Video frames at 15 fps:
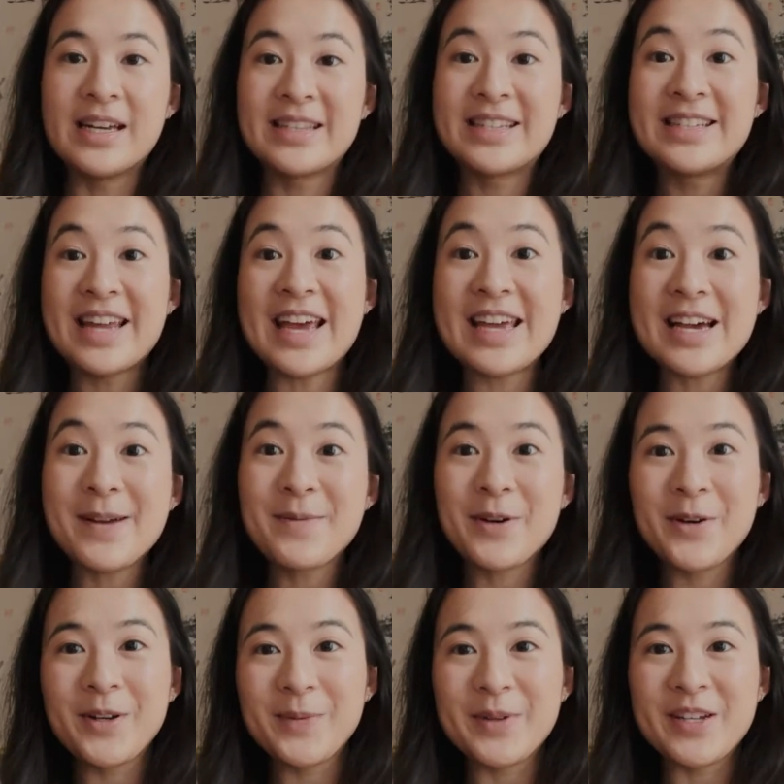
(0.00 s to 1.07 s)
Today I'm
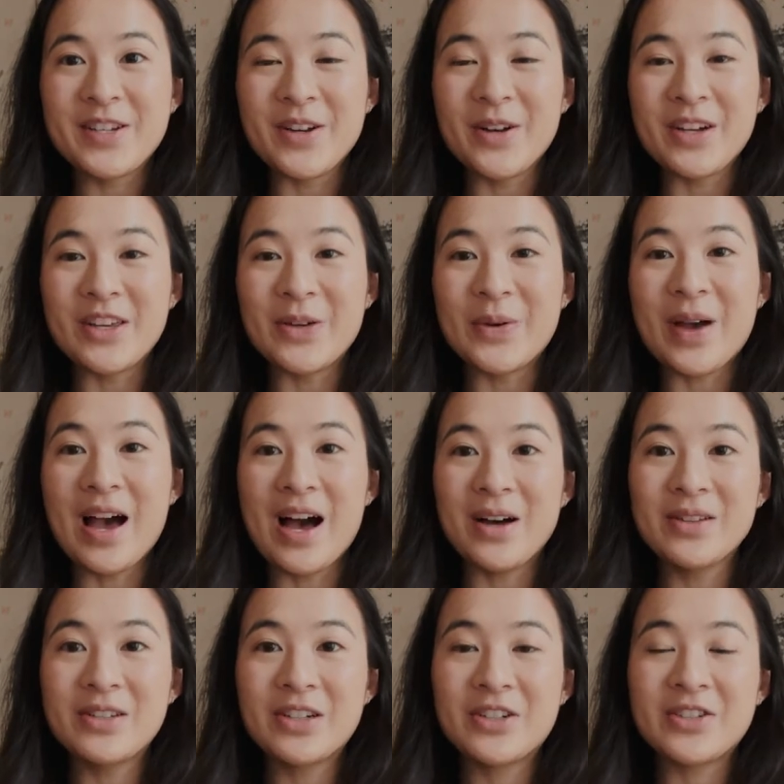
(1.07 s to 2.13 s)
going to be showing you how
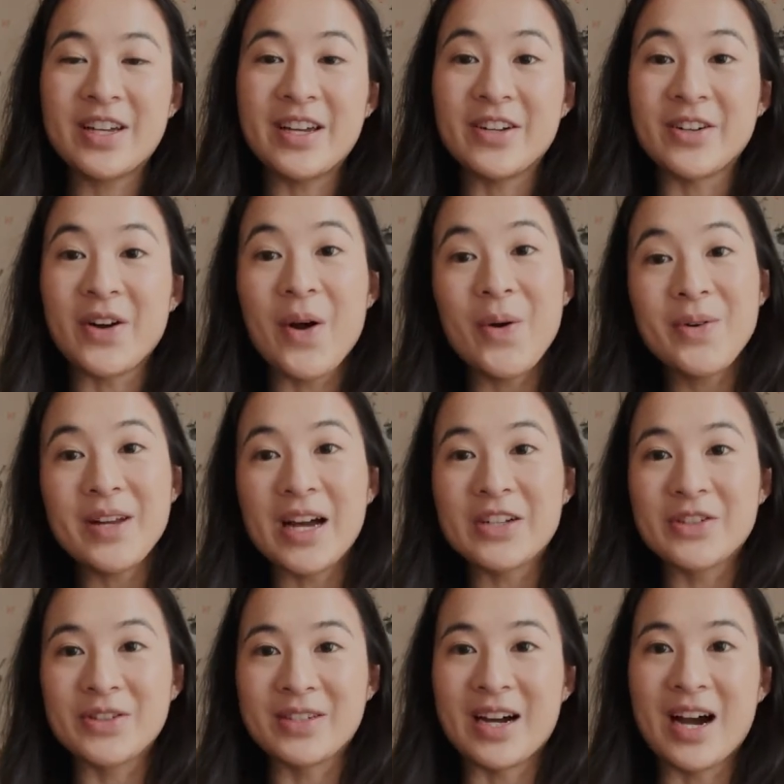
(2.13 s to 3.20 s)
to create your own
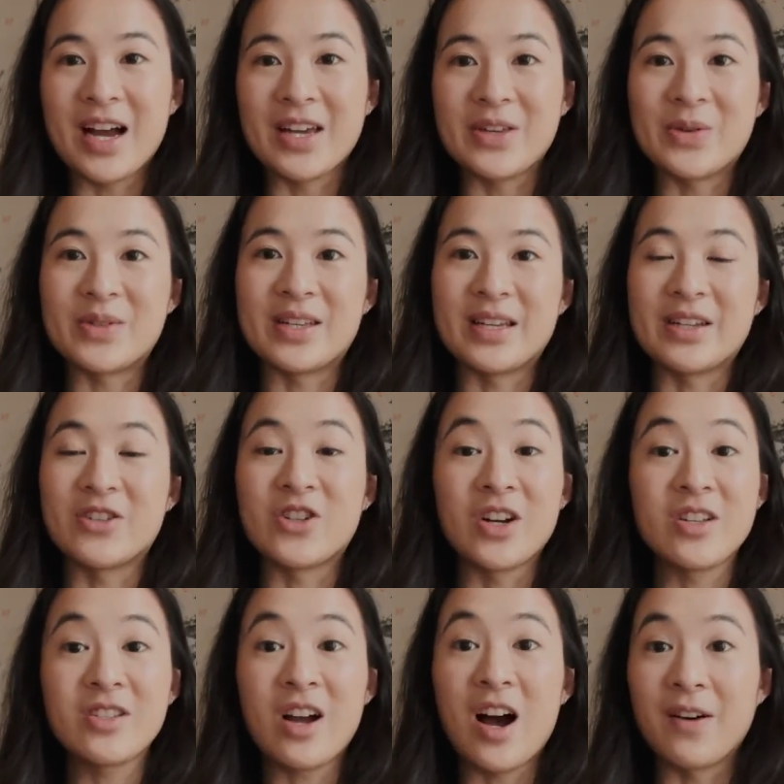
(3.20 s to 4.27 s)
natural dye using
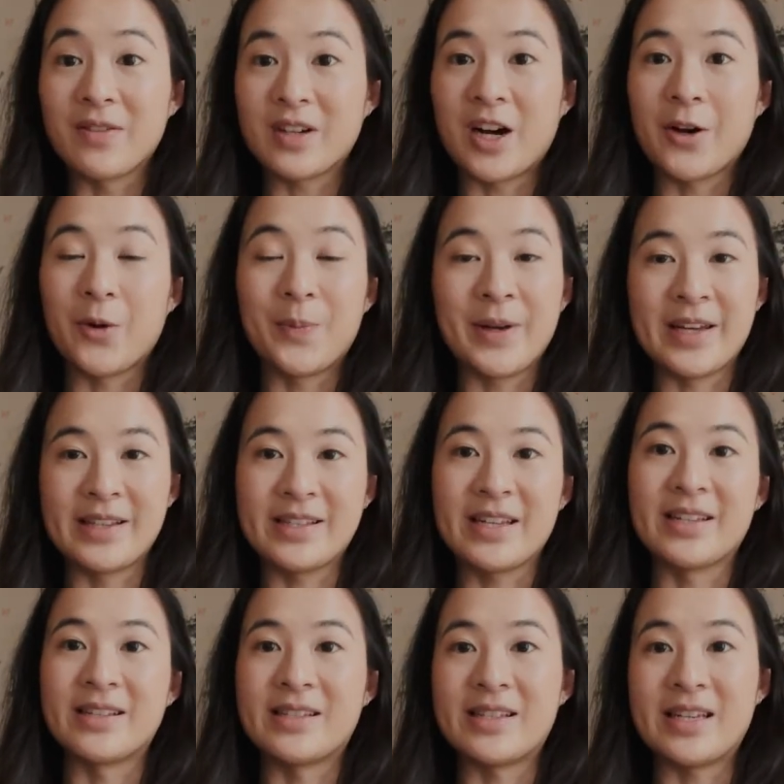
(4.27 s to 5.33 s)
just avocado pits
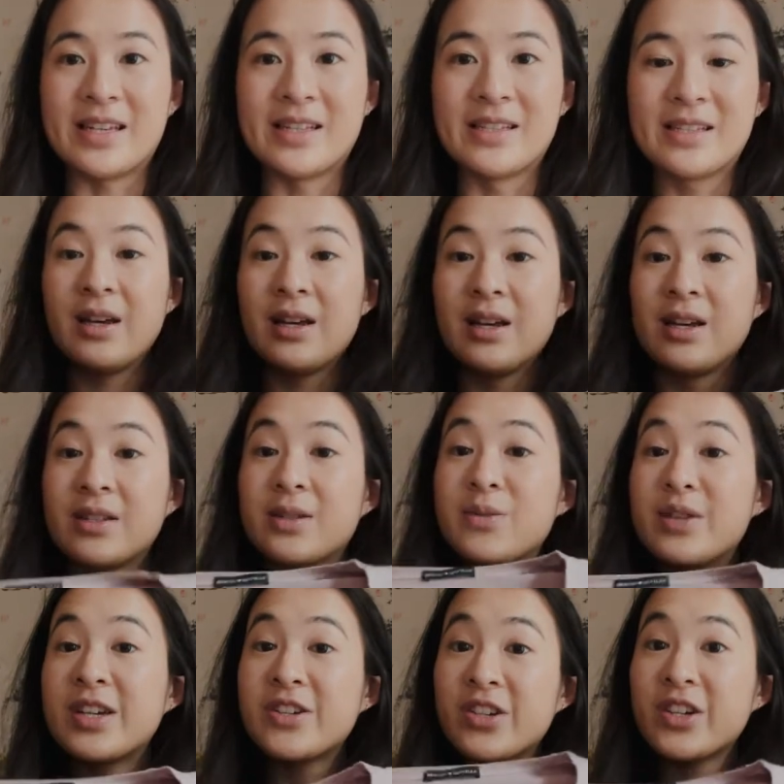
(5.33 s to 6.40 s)
and seeds. So
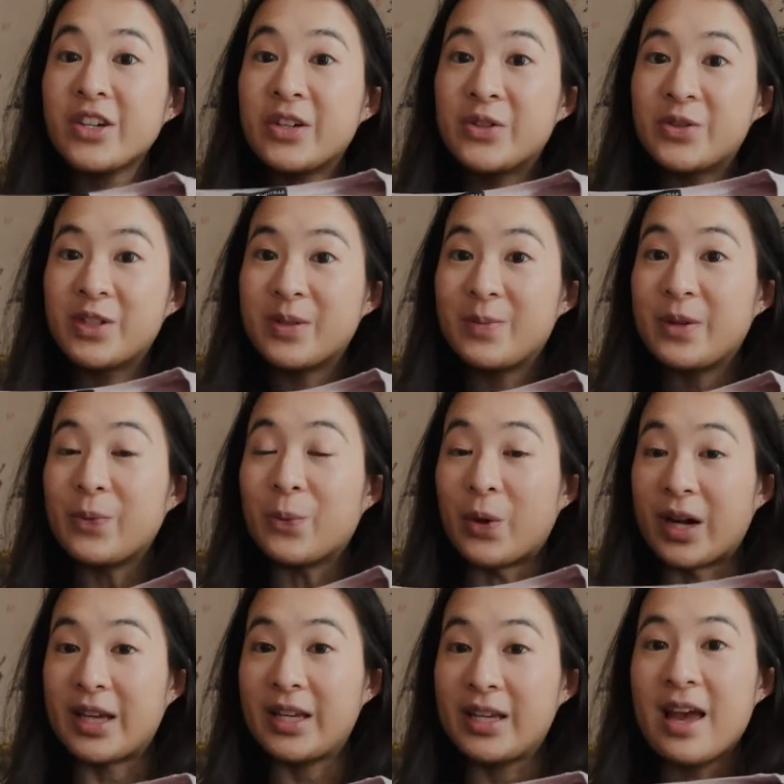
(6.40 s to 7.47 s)
this shirt used to be
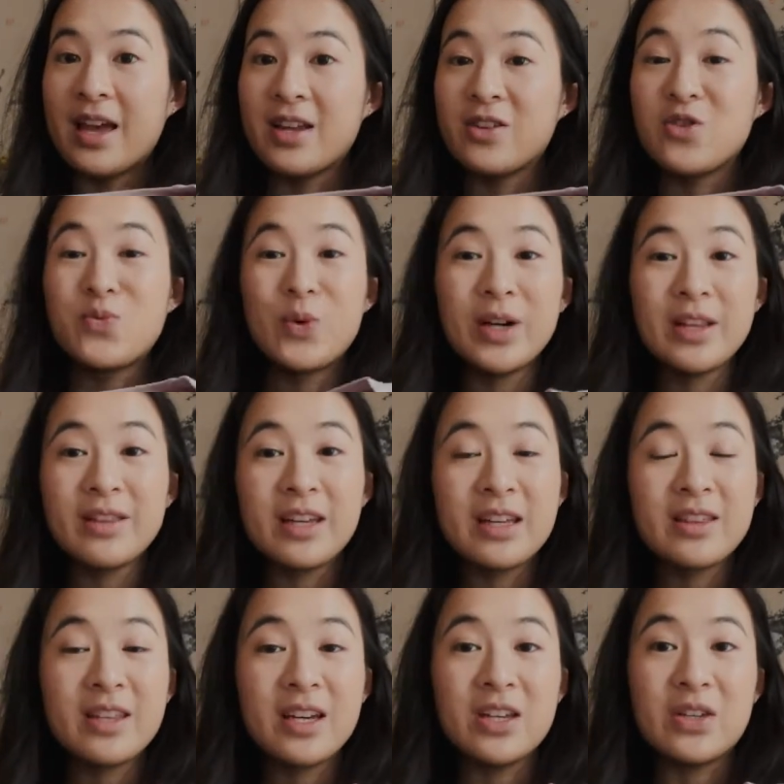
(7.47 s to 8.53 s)
white, and you wouldn't
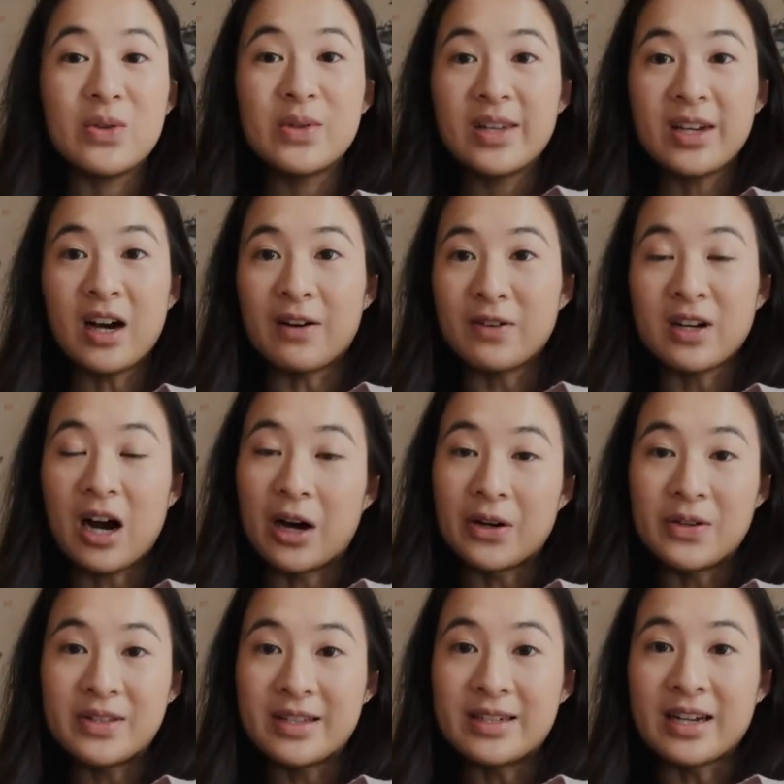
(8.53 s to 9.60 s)
think that using
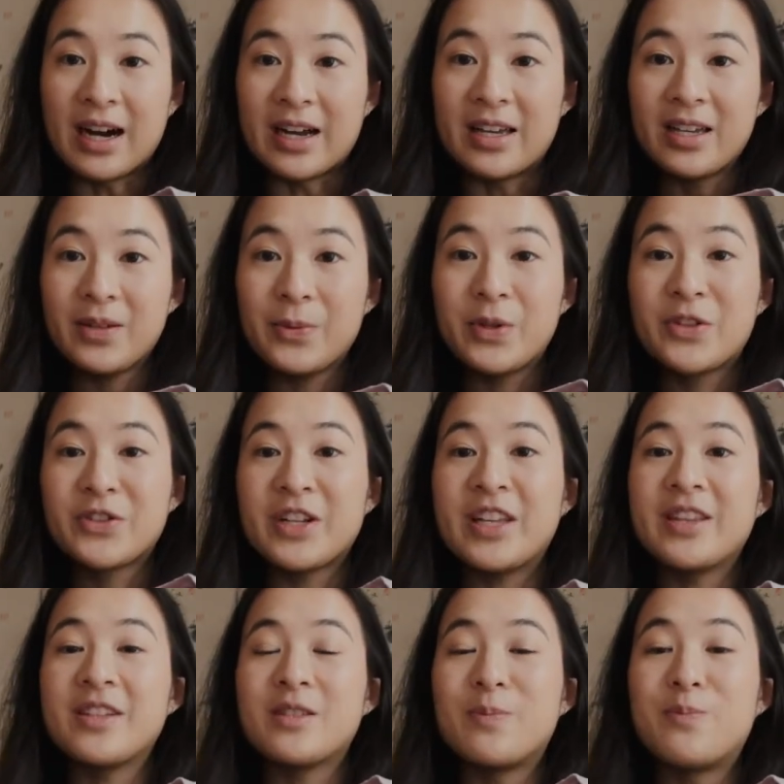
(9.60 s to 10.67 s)
avocados to dye it would create
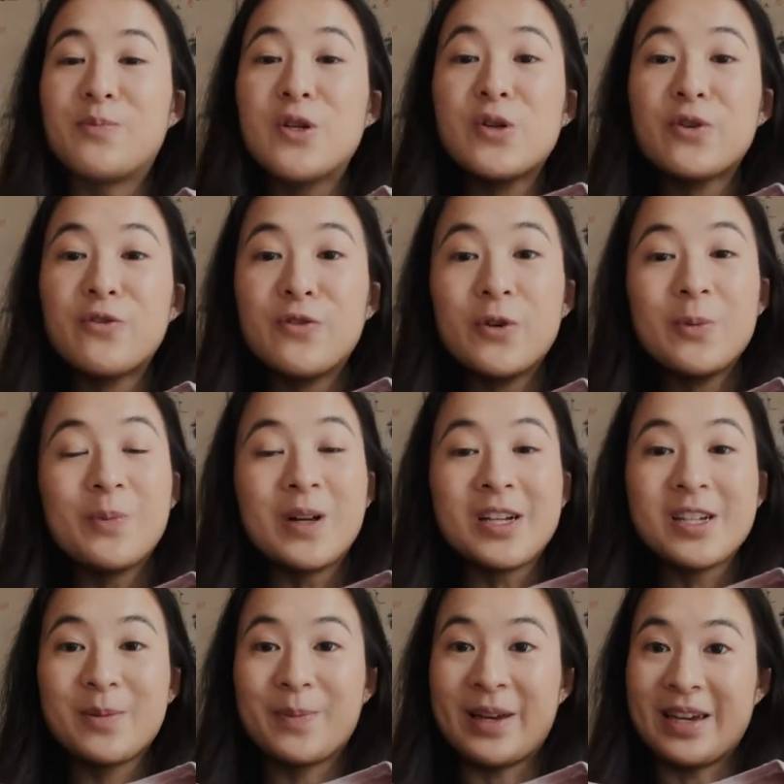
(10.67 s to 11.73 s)
this beautiful
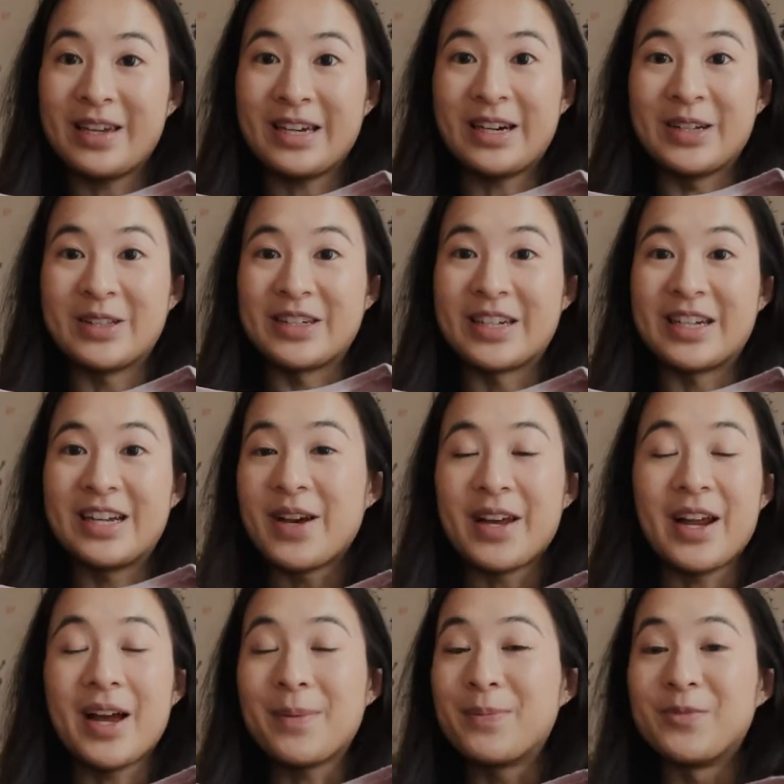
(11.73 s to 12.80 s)
blush pink color that
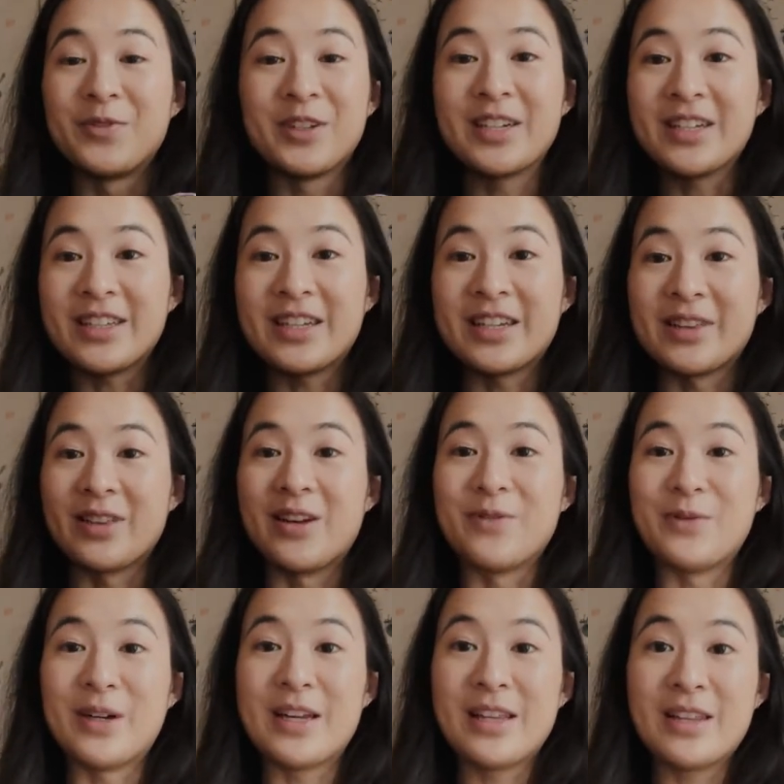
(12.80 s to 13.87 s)
I'm really in love with.